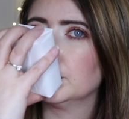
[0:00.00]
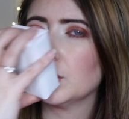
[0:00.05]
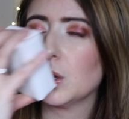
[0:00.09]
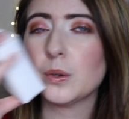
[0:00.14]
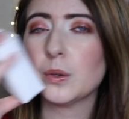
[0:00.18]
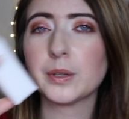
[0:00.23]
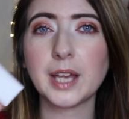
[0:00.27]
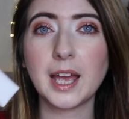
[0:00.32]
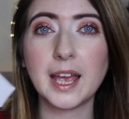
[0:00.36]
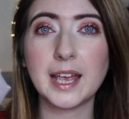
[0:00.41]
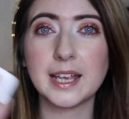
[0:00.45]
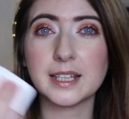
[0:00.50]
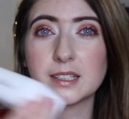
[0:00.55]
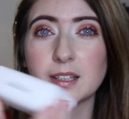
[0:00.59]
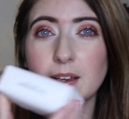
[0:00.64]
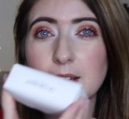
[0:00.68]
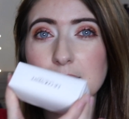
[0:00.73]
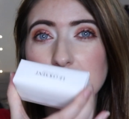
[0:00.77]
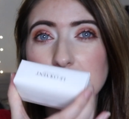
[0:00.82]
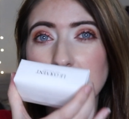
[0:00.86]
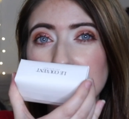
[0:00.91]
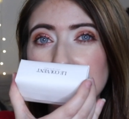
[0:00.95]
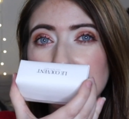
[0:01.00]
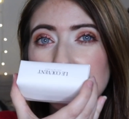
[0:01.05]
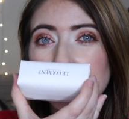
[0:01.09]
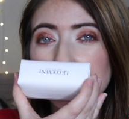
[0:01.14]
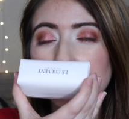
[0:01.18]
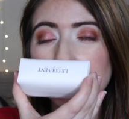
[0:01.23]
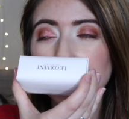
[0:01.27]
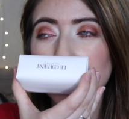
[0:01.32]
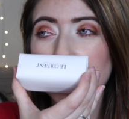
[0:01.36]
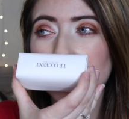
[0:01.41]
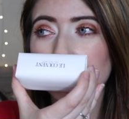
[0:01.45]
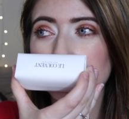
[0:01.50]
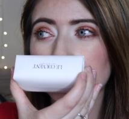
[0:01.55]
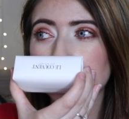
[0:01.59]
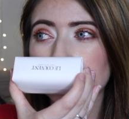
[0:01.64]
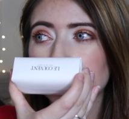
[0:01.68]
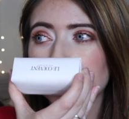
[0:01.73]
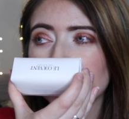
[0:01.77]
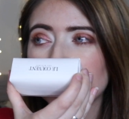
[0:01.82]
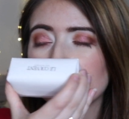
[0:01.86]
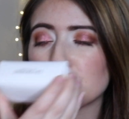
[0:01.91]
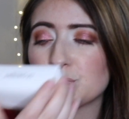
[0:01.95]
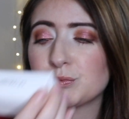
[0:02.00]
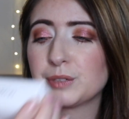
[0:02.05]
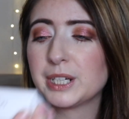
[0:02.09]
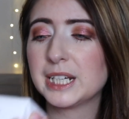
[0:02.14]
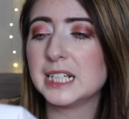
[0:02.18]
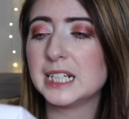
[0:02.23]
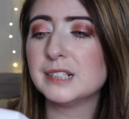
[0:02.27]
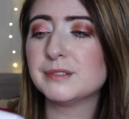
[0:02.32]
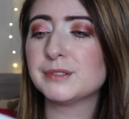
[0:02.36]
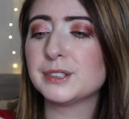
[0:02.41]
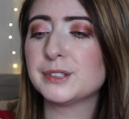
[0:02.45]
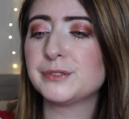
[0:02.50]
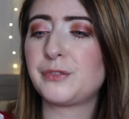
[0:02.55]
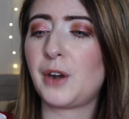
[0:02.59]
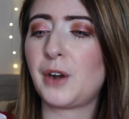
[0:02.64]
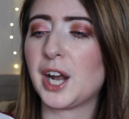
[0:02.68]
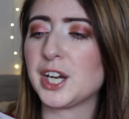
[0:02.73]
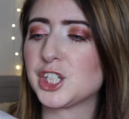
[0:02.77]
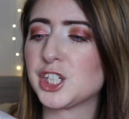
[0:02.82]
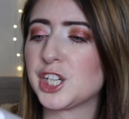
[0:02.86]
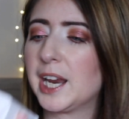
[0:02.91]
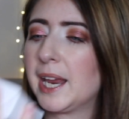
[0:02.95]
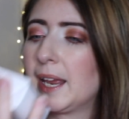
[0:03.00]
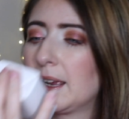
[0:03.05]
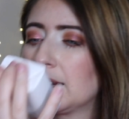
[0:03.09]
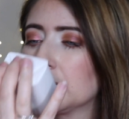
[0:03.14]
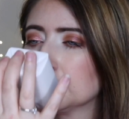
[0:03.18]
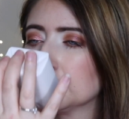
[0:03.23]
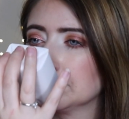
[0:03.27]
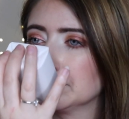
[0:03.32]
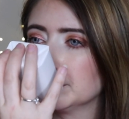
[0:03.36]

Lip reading: Okay, so it definitely smells really refreshing.